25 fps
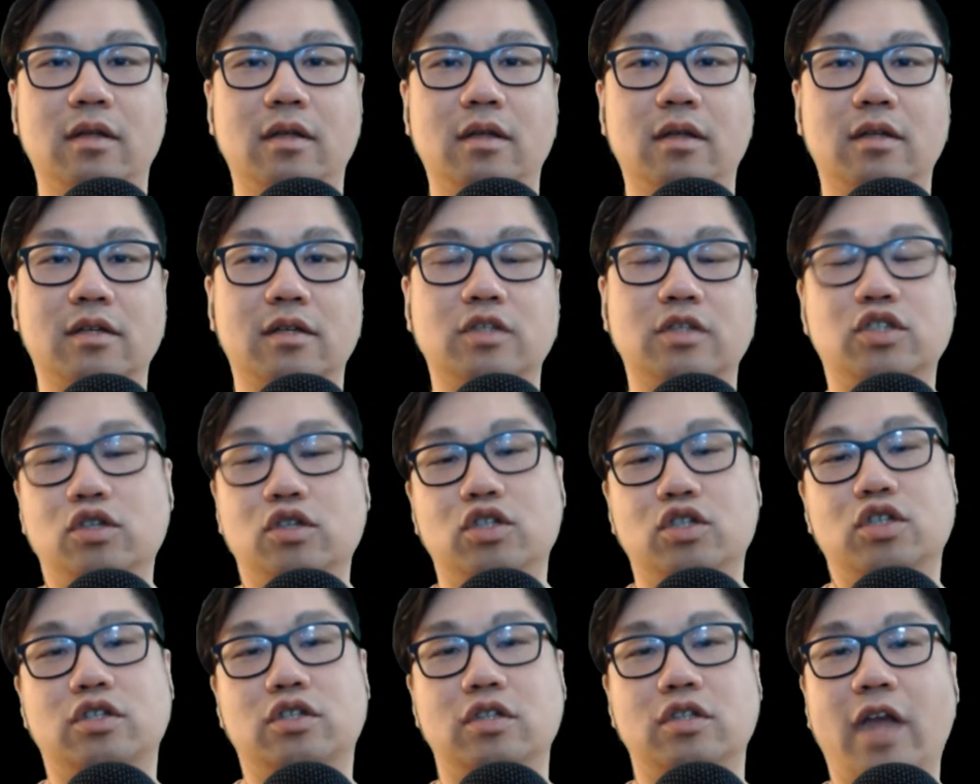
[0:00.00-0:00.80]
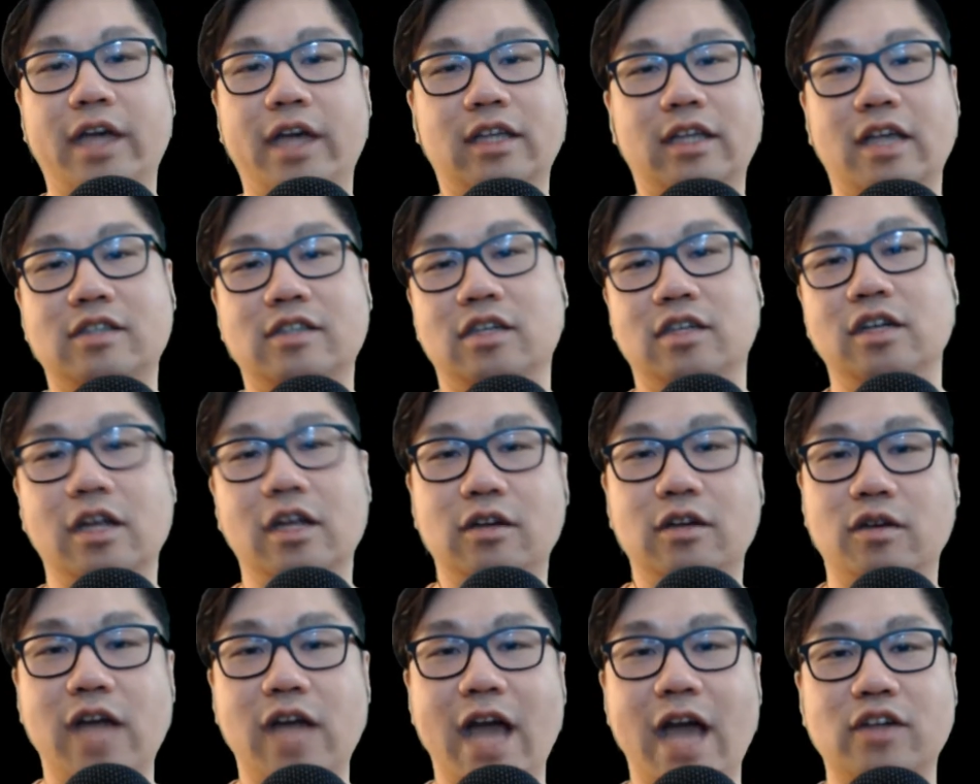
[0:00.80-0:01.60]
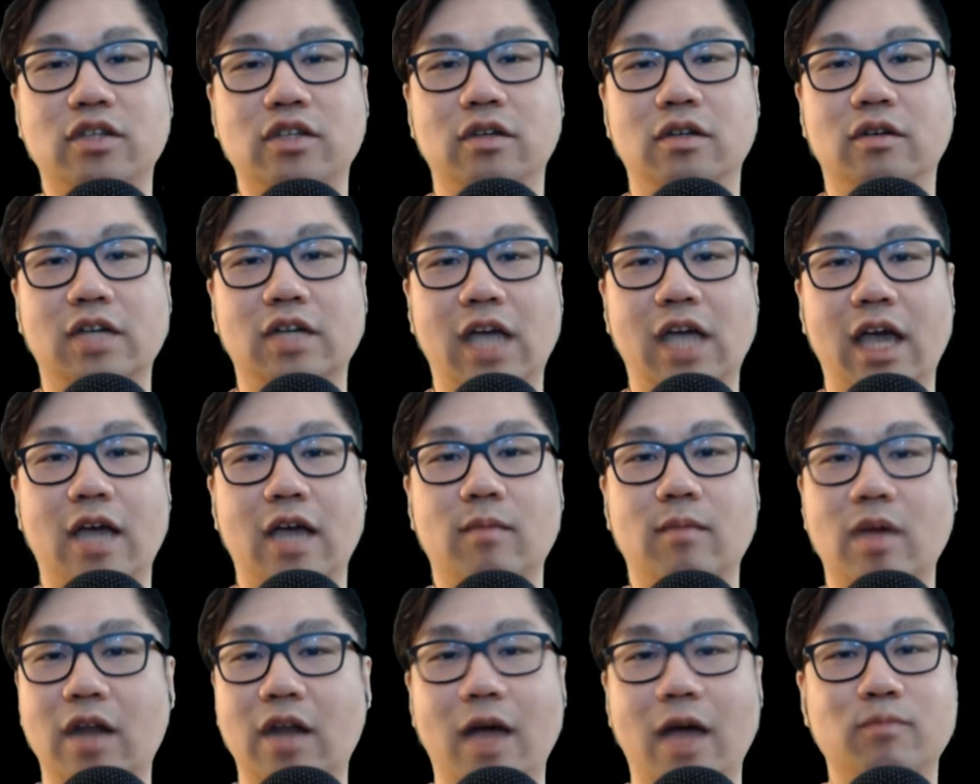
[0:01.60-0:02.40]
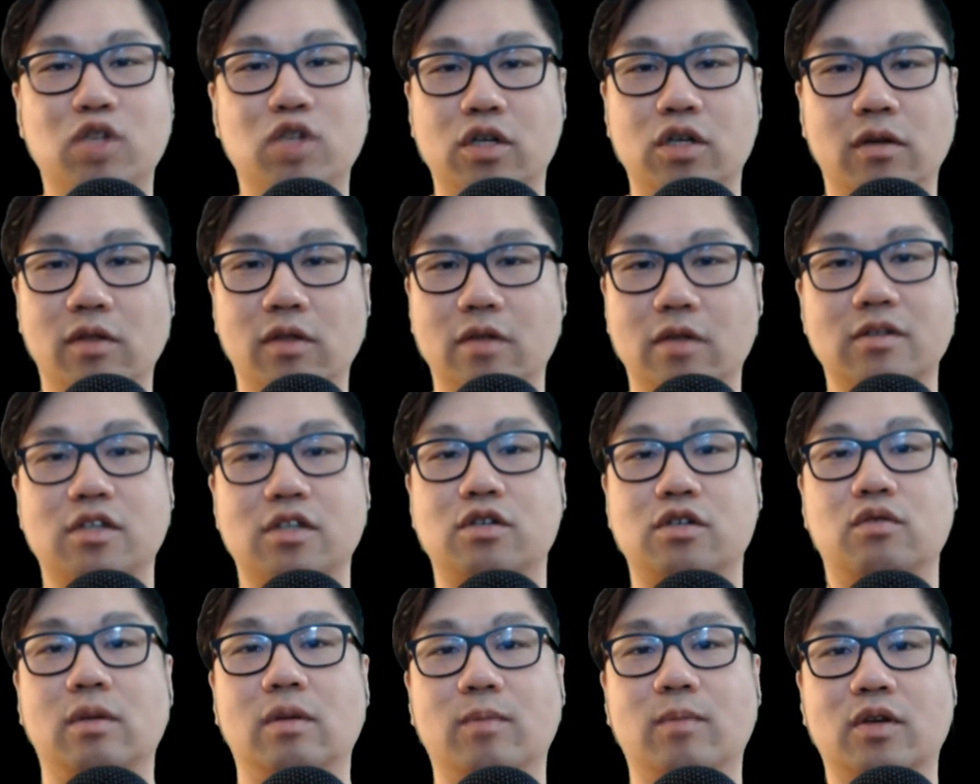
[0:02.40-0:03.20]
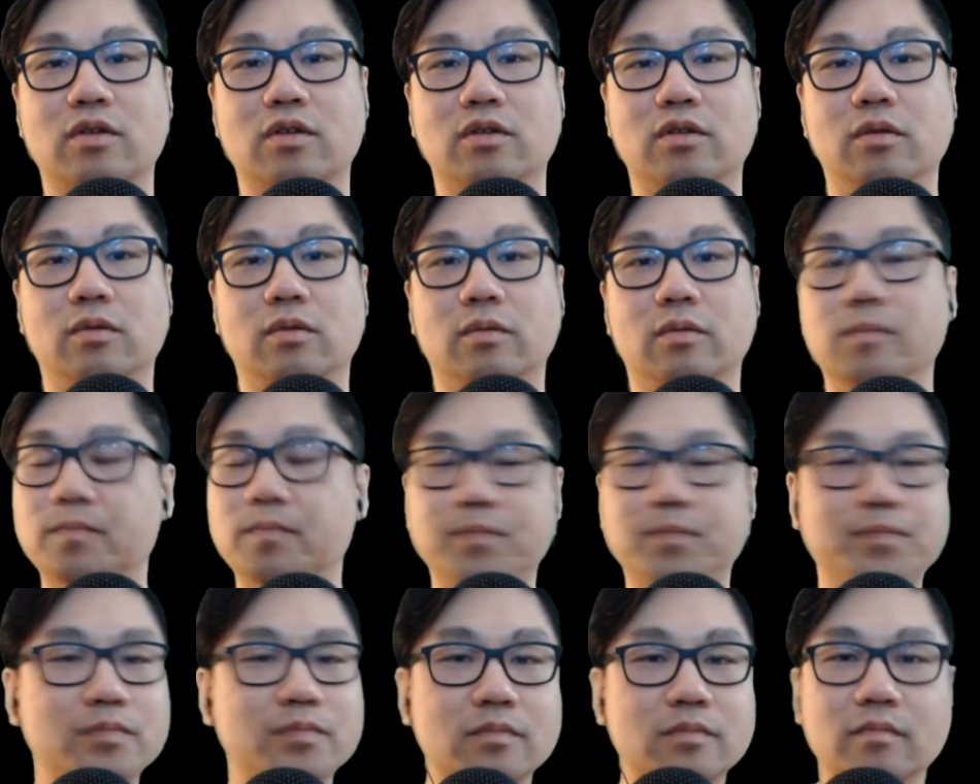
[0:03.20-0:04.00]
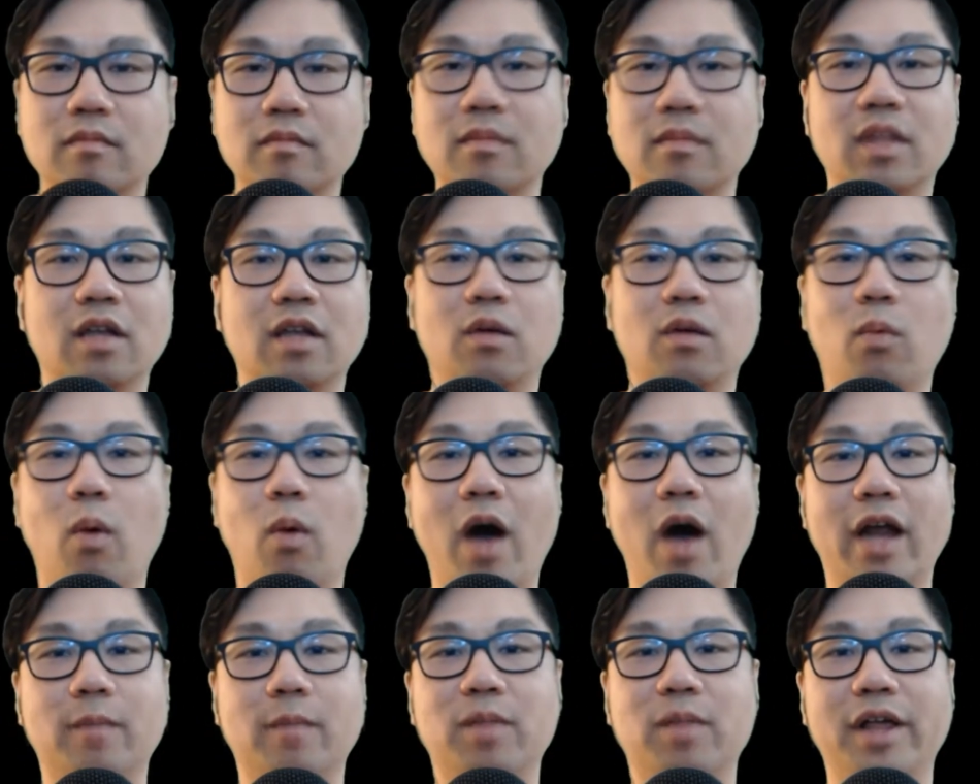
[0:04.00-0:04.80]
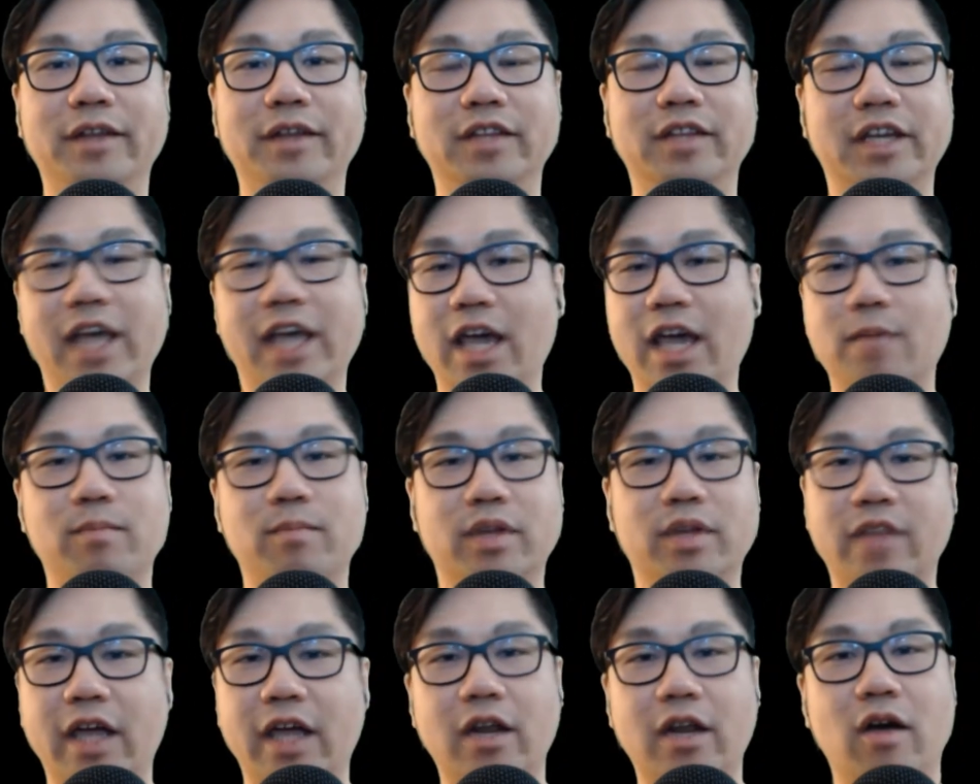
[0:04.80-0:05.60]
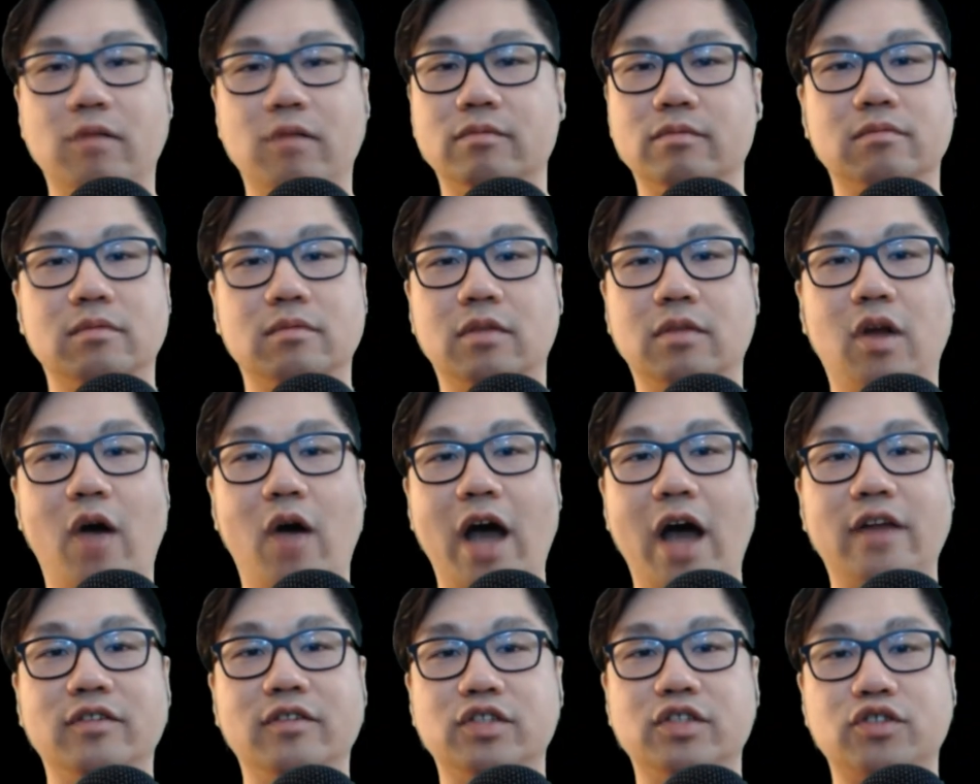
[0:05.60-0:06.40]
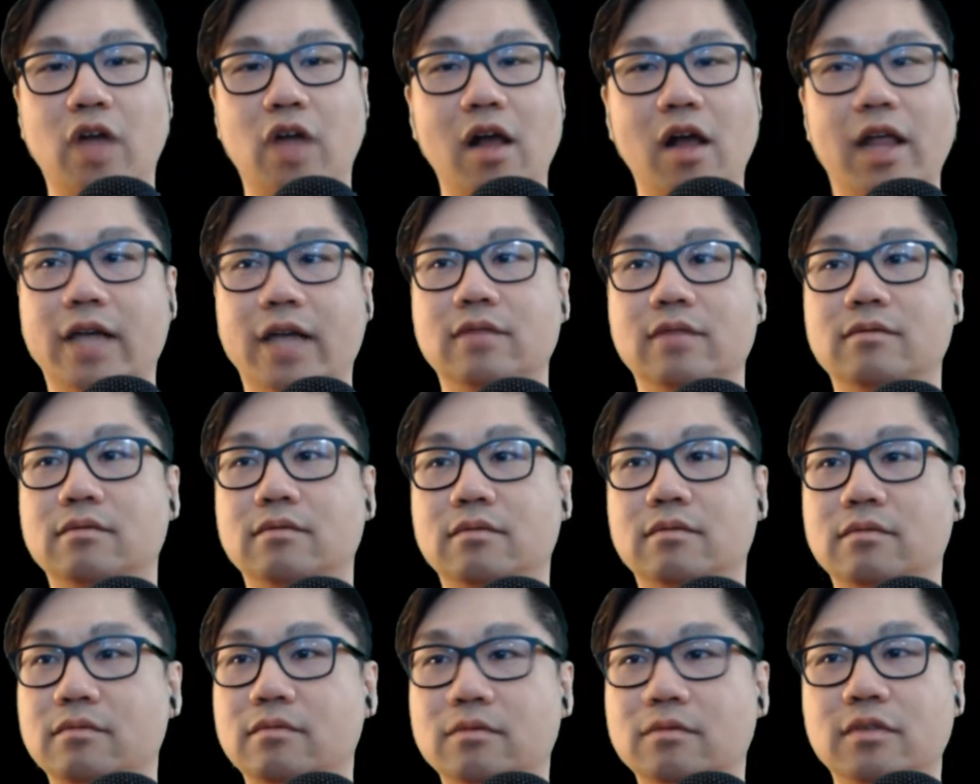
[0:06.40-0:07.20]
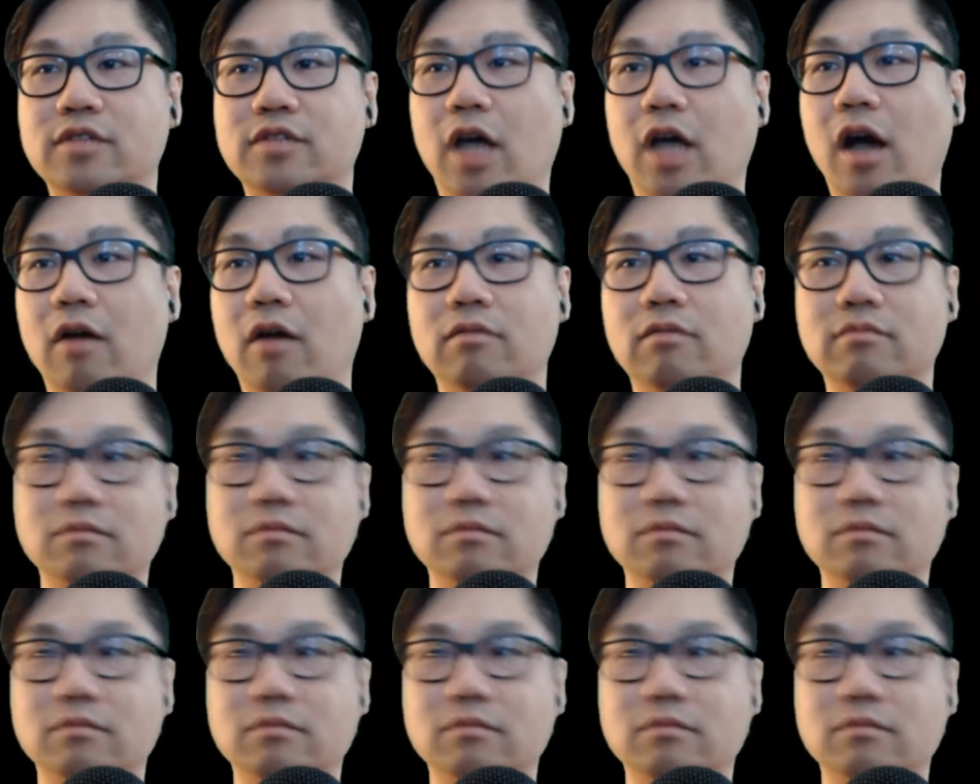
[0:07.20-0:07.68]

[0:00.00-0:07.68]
Because you just like, it's an international game, and I'm sure there's streamers who want to play the game, but they don't know how to install it. So,